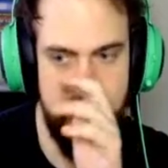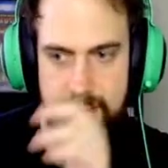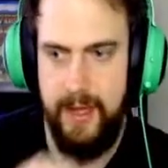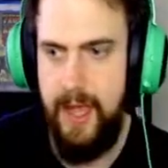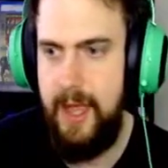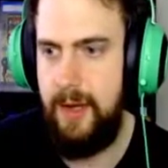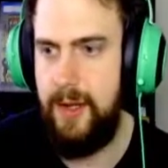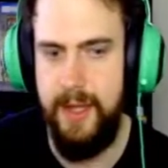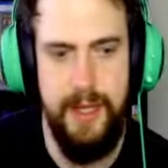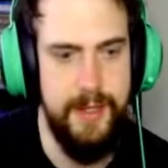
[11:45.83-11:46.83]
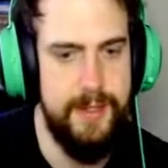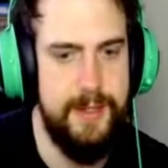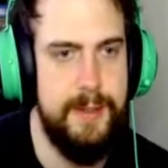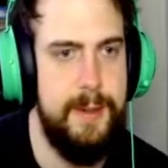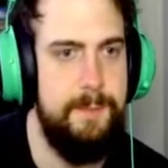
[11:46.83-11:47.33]
Okay, look at
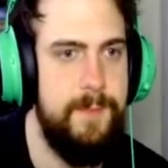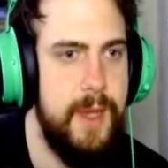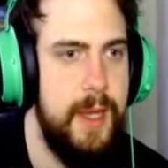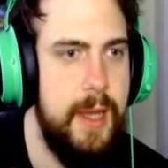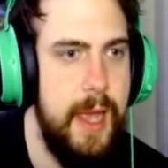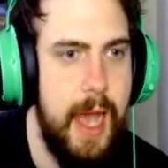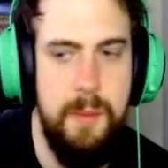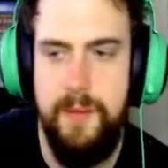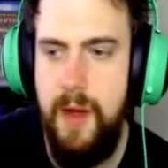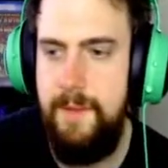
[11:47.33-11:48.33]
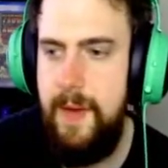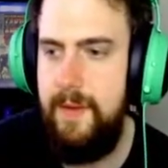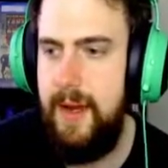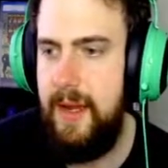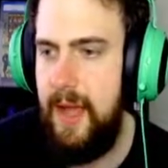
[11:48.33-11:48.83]
this. And we've got a
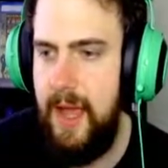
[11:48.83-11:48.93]
very